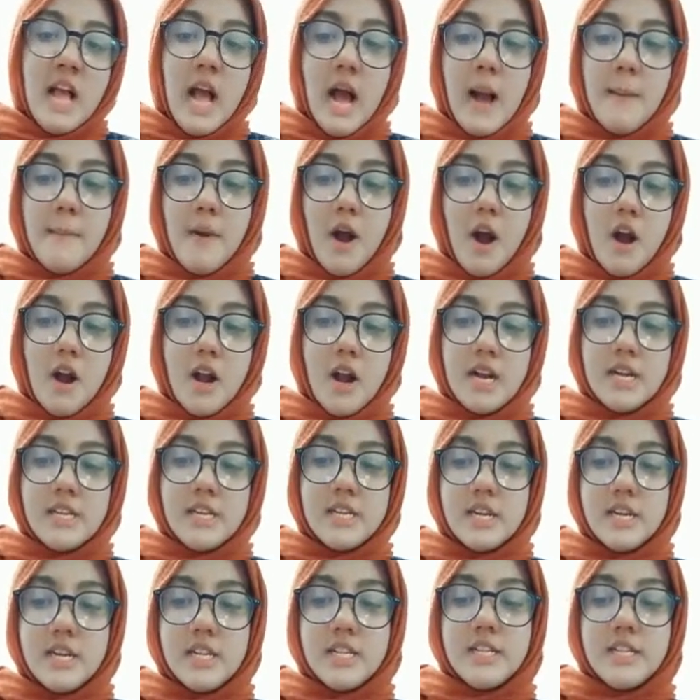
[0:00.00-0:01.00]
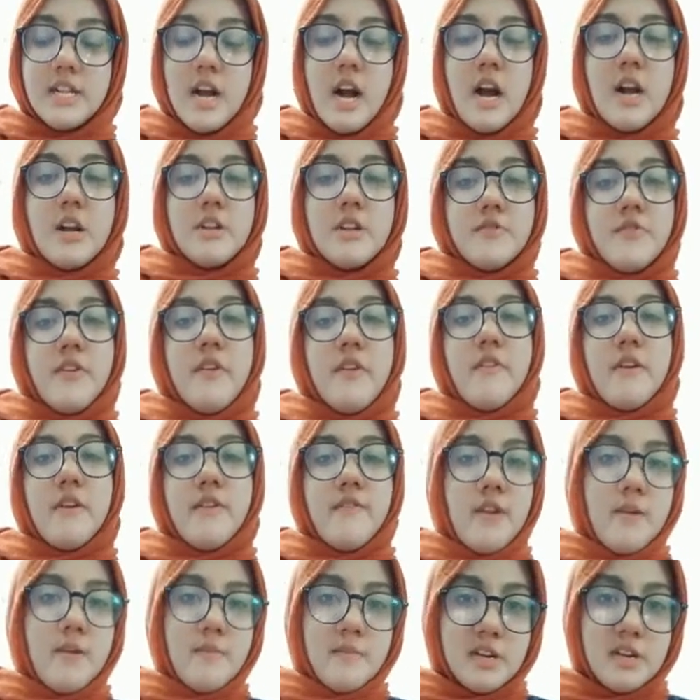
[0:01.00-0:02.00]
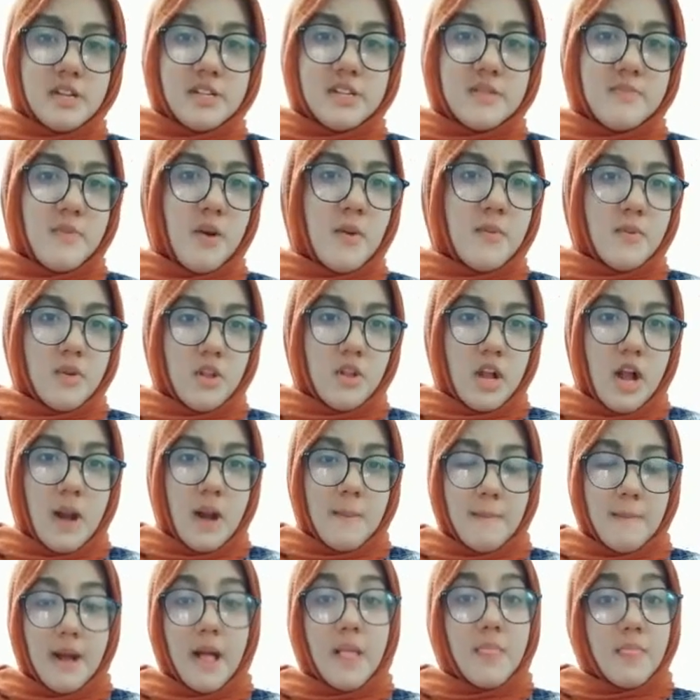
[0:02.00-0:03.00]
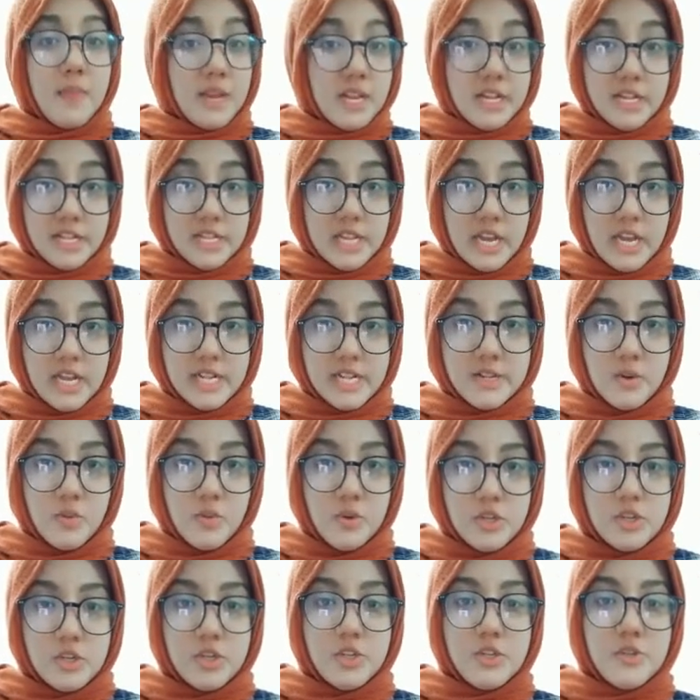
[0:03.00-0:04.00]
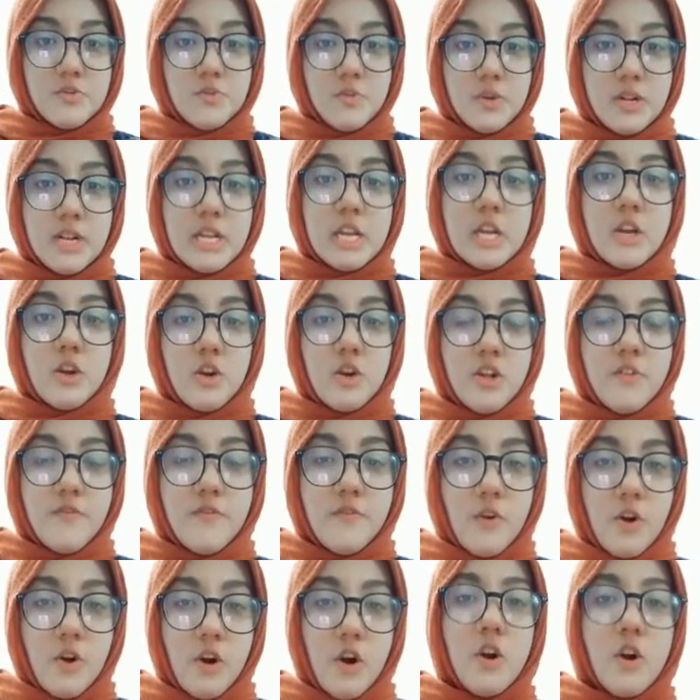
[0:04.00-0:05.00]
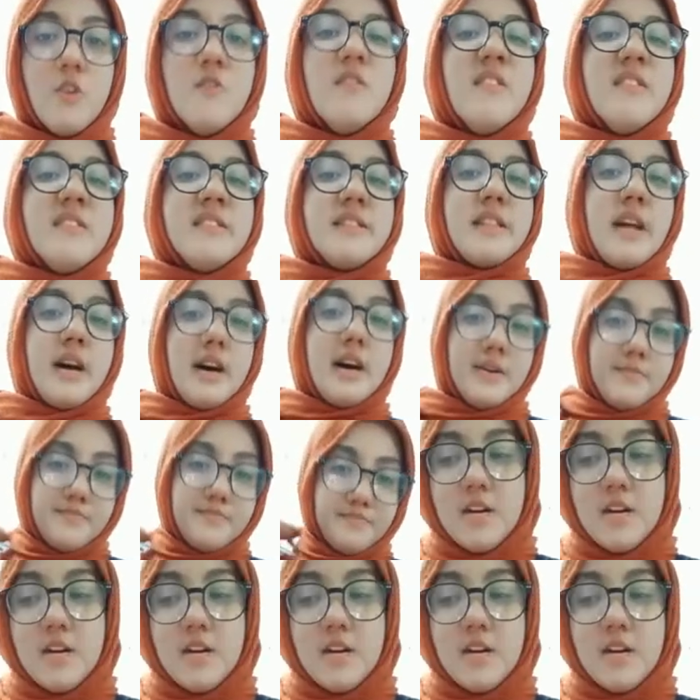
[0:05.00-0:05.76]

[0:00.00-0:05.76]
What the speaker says: MRI tests are very famous, popular among these days, which is really good for the